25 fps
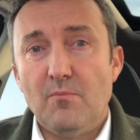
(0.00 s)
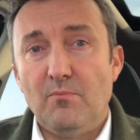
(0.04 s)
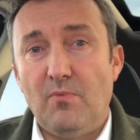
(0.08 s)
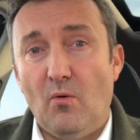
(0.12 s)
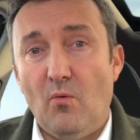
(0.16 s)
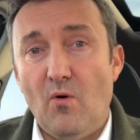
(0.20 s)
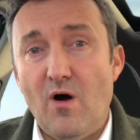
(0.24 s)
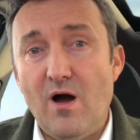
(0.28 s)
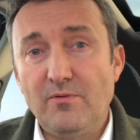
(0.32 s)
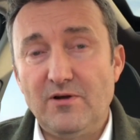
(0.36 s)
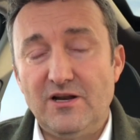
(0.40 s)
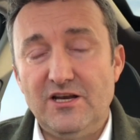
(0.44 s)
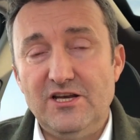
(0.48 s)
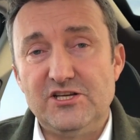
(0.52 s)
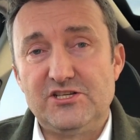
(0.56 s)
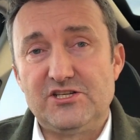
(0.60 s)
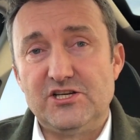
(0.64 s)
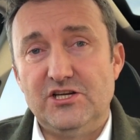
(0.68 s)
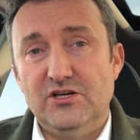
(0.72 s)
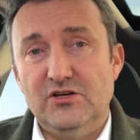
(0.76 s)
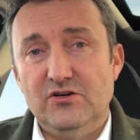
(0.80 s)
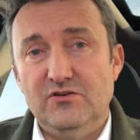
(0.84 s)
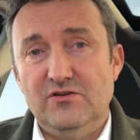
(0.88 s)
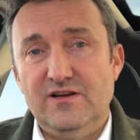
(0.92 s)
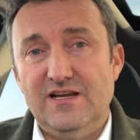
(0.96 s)
But what I'm going to
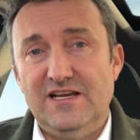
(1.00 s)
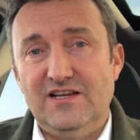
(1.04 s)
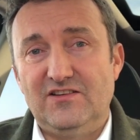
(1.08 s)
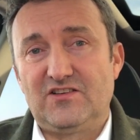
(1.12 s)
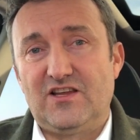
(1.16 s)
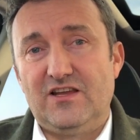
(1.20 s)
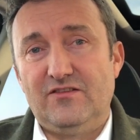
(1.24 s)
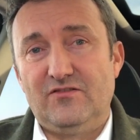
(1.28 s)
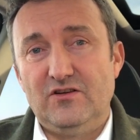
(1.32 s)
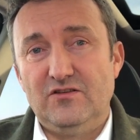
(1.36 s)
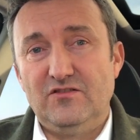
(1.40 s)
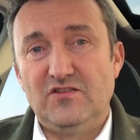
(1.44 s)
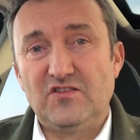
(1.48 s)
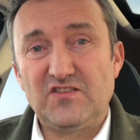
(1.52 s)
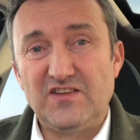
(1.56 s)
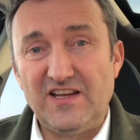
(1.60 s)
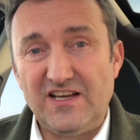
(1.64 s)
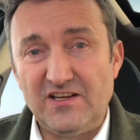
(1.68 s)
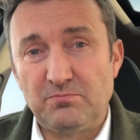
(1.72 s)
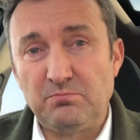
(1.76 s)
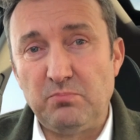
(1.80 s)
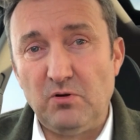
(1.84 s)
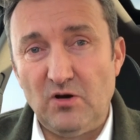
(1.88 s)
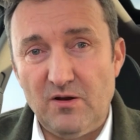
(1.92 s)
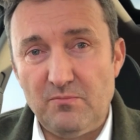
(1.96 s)
do is give you
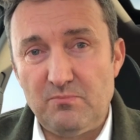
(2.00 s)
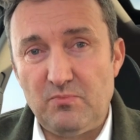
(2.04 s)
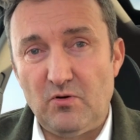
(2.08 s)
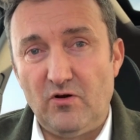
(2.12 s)
six bullet